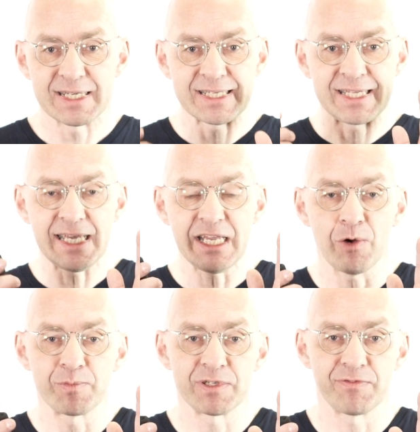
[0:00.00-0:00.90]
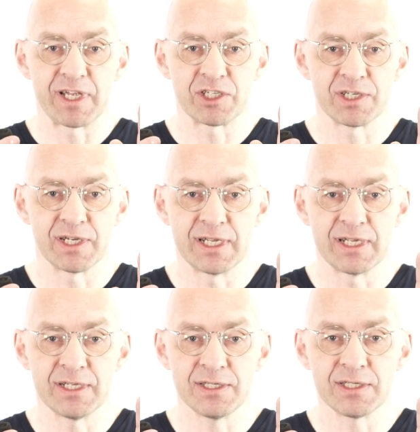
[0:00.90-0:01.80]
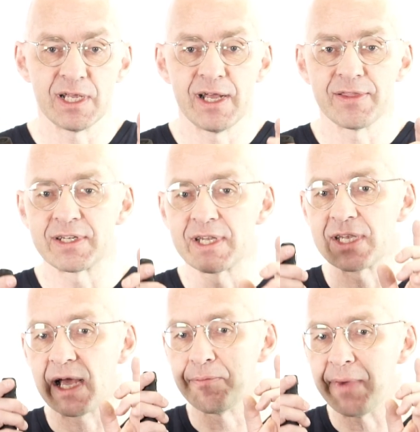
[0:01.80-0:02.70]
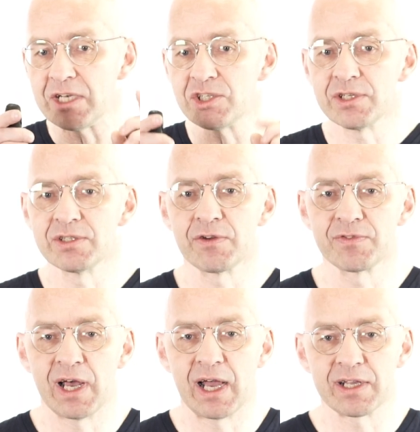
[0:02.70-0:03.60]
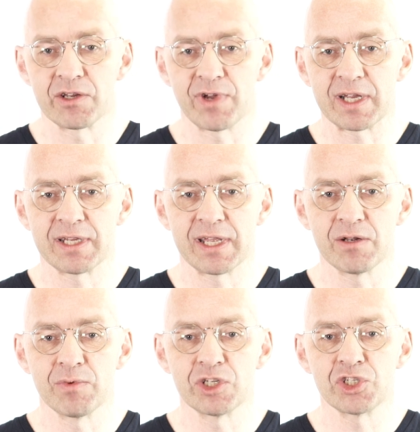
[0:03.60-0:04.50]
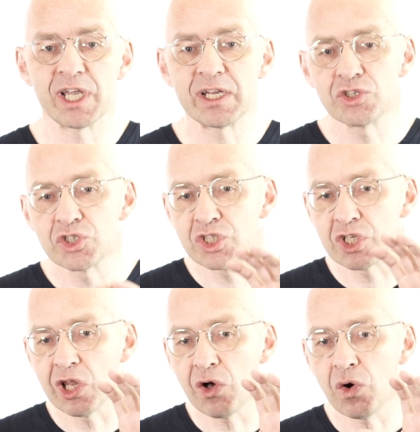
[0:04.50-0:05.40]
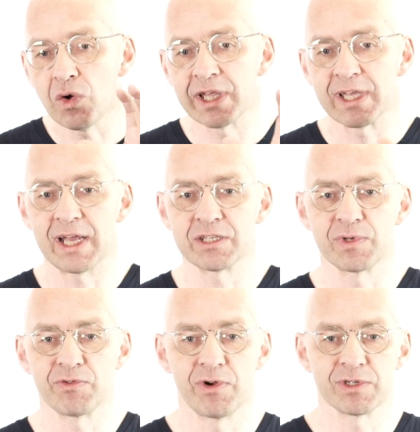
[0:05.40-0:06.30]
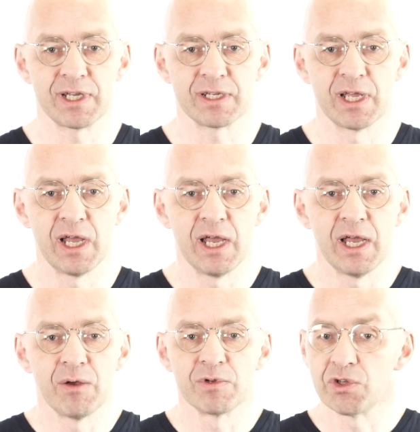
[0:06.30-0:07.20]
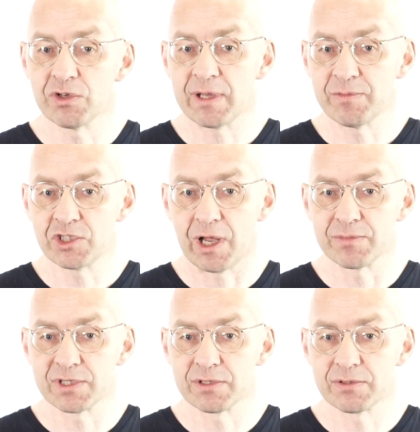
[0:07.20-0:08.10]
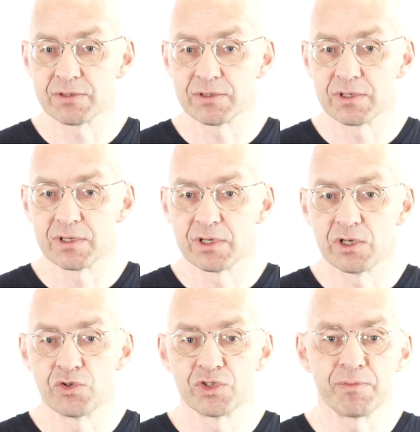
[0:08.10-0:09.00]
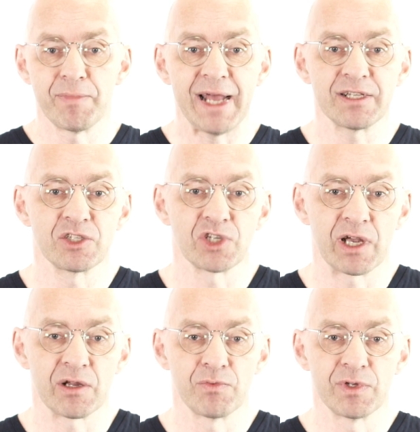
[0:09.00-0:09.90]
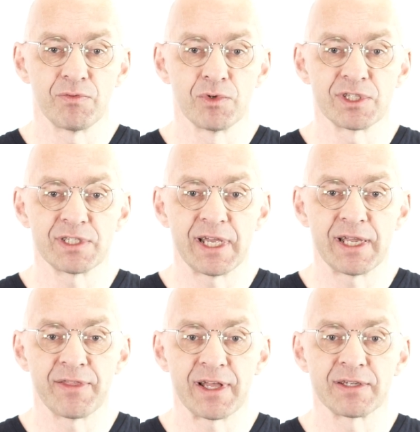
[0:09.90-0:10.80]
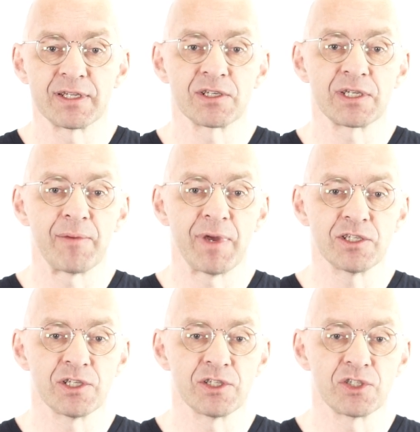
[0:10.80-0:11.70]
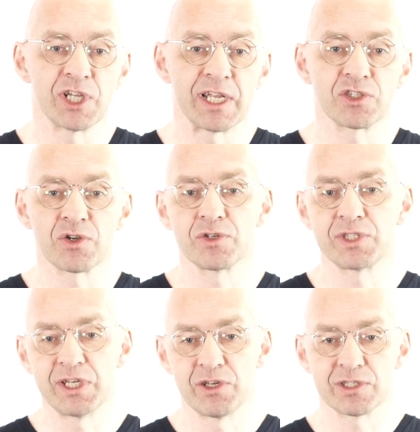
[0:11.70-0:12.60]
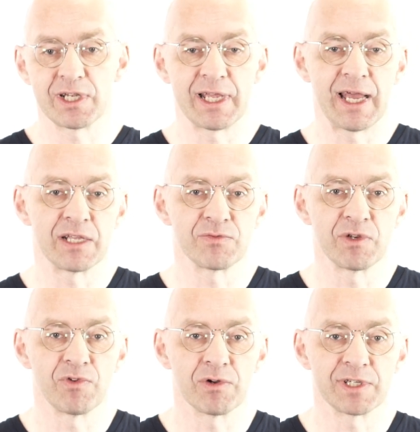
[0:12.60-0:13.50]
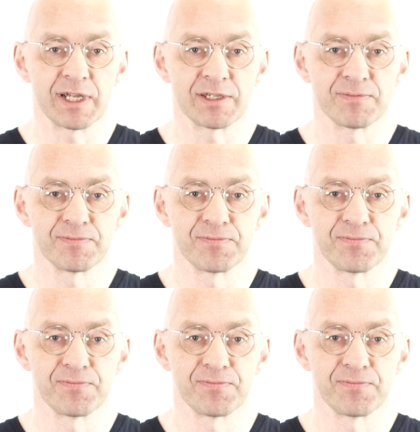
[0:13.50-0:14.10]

The key observation is that the dimensions of the hugging rectangle will change slowly as we rotate, with no sudden jumps. Using maths jargon, we would say that the dimensions change continuously as we rotate.